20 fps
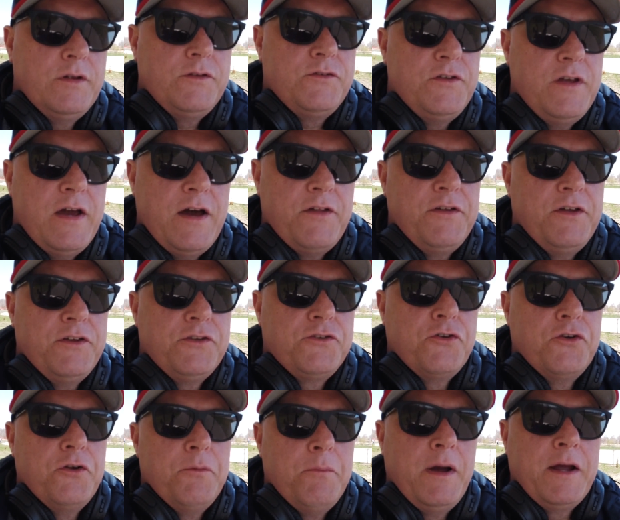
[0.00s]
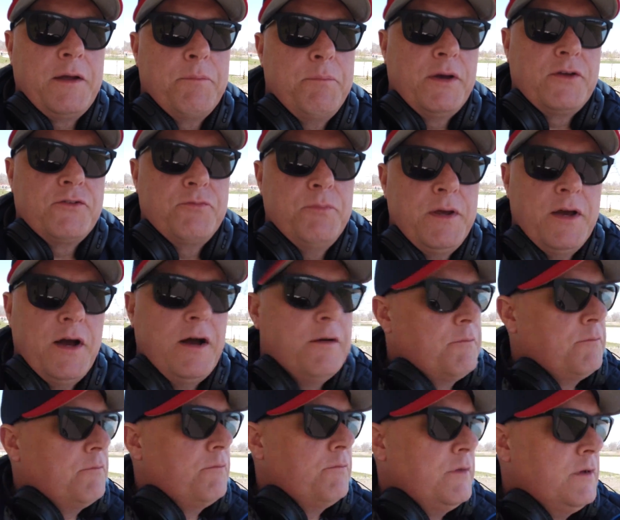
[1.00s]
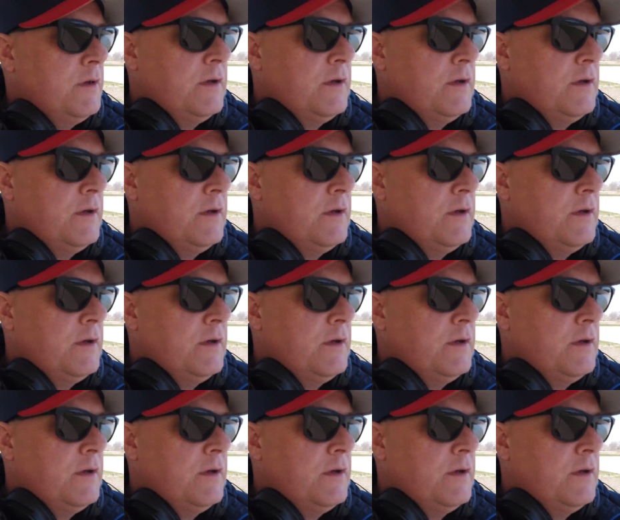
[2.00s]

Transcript: Let's see how the internal mic picks me up.